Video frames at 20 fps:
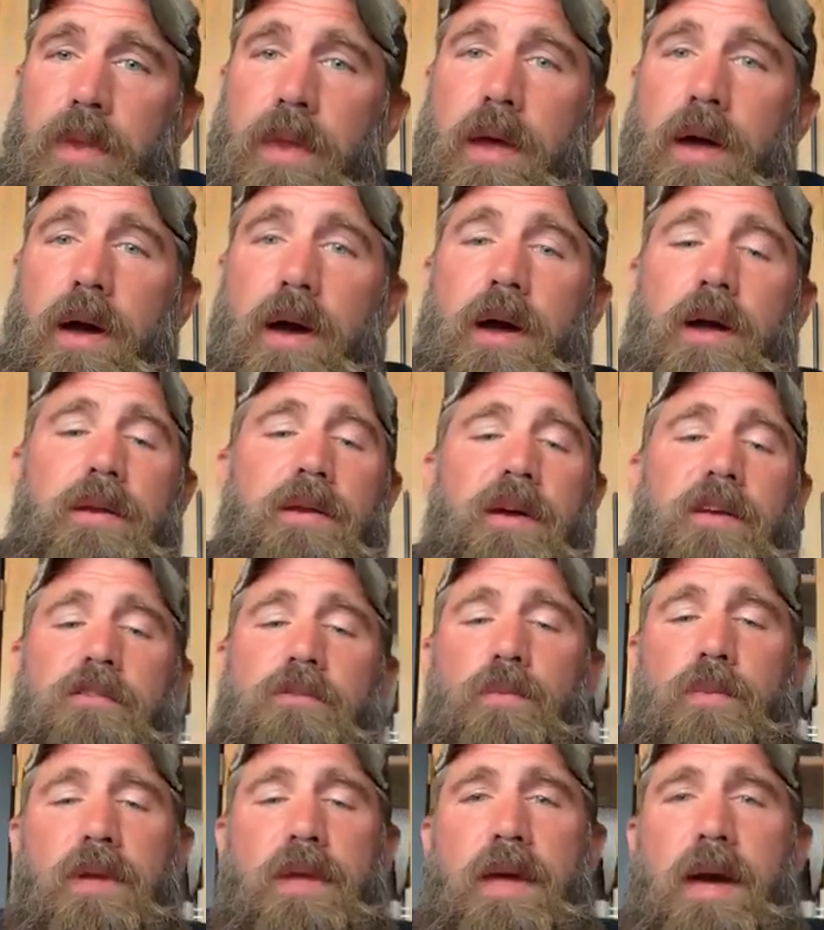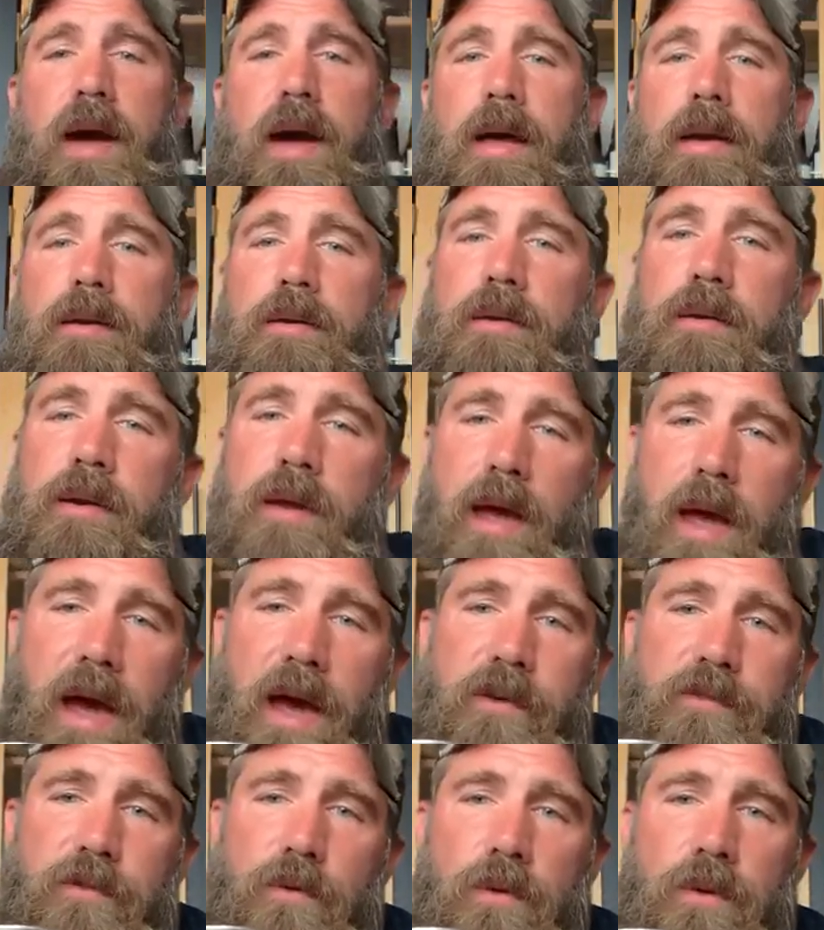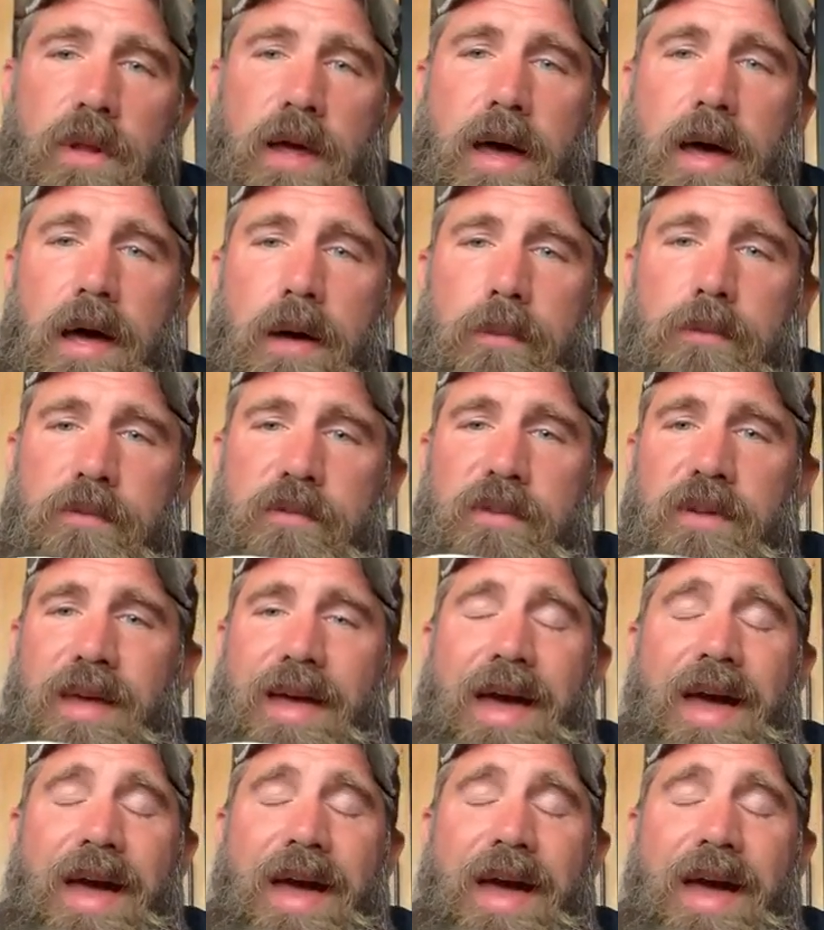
Next we got Astro Labs